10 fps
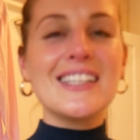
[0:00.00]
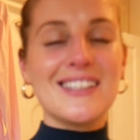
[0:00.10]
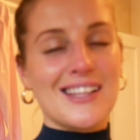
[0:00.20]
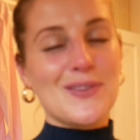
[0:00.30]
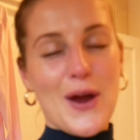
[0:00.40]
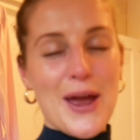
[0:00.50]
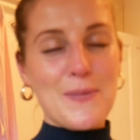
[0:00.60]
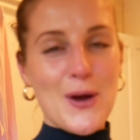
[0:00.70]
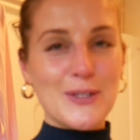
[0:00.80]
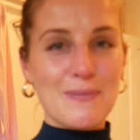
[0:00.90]
that's where I
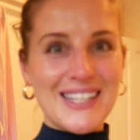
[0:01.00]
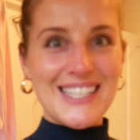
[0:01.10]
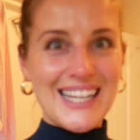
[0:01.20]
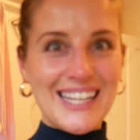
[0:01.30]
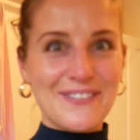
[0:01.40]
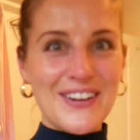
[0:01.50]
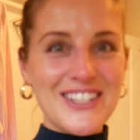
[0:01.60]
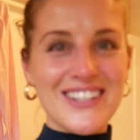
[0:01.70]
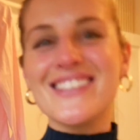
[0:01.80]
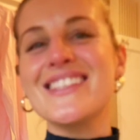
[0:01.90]
post my daily
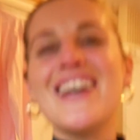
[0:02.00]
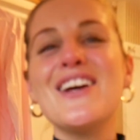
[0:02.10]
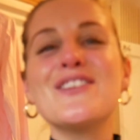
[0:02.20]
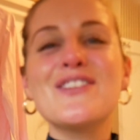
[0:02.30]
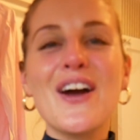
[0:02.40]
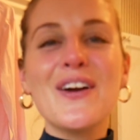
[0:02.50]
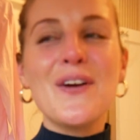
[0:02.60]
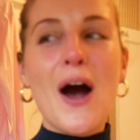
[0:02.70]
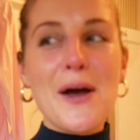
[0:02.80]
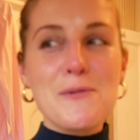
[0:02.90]
adventures. So
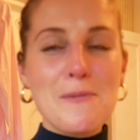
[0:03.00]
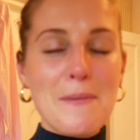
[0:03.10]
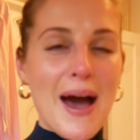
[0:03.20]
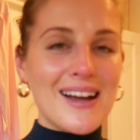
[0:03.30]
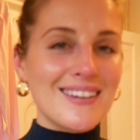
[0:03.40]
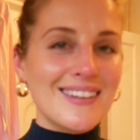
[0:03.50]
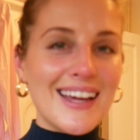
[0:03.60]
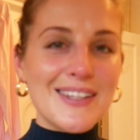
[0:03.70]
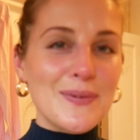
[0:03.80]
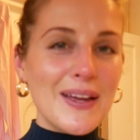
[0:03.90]
I will be back
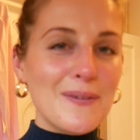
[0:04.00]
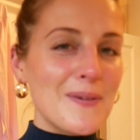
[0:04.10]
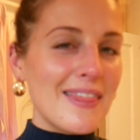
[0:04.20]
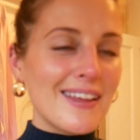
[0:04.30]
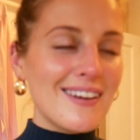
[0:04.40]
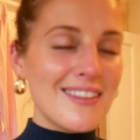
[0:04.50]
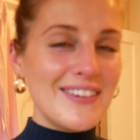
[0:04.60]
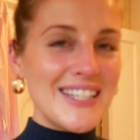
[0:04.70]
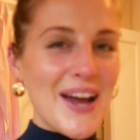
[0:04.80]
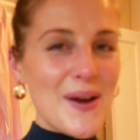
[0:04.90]
next week with another
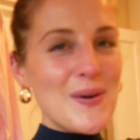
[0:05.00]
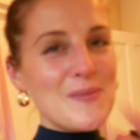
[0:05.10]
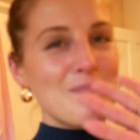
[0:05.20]
video.